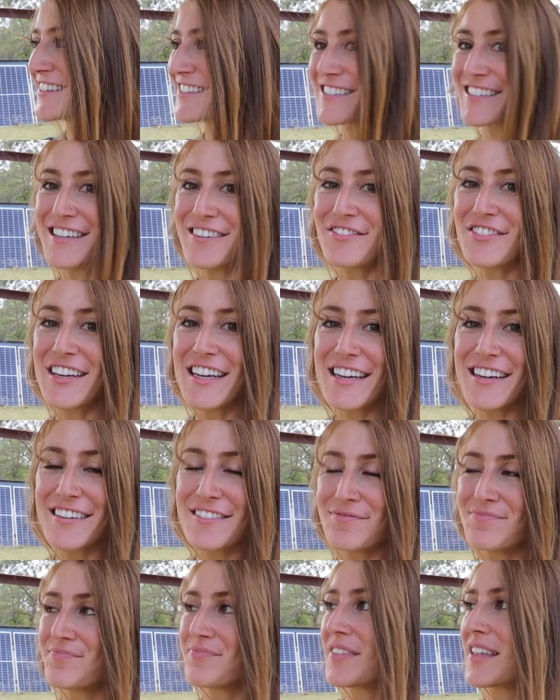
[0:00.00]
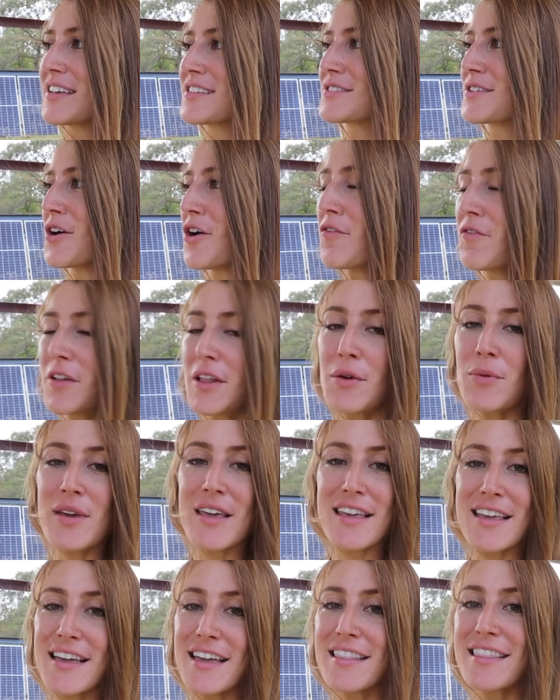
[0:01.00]
this evening. So hopefully we
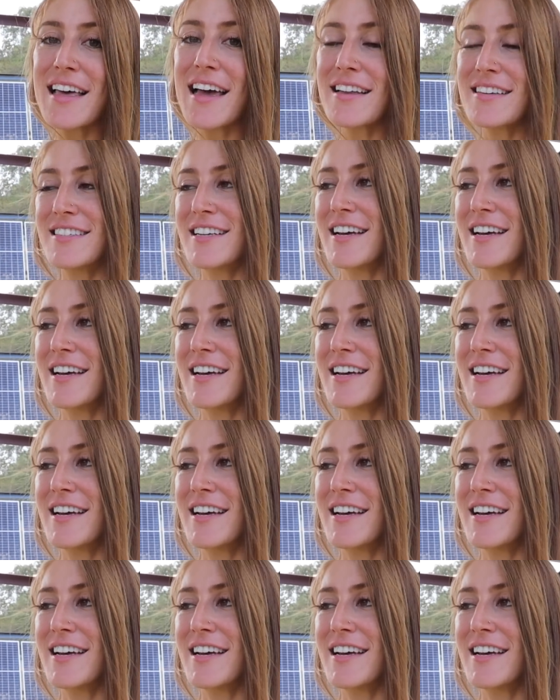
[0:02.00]
can get that